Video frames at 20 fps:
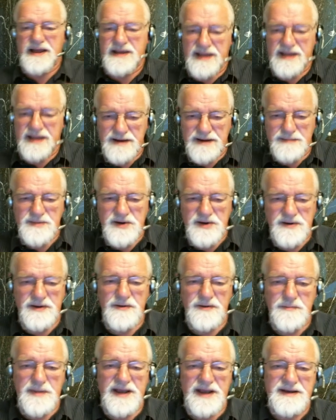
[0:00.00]
uh, and I'm going to
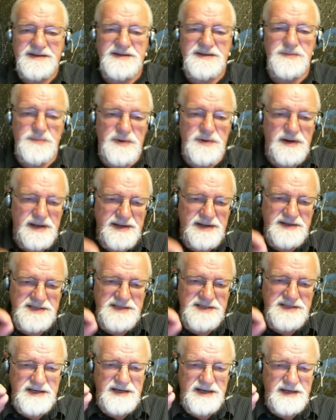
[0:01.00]
go back to what I
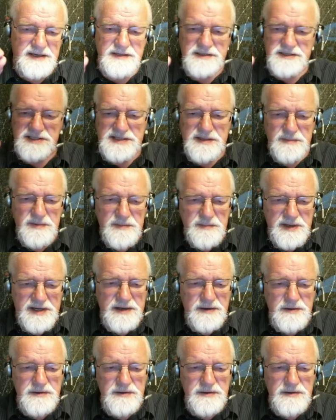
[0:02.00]
said in some of my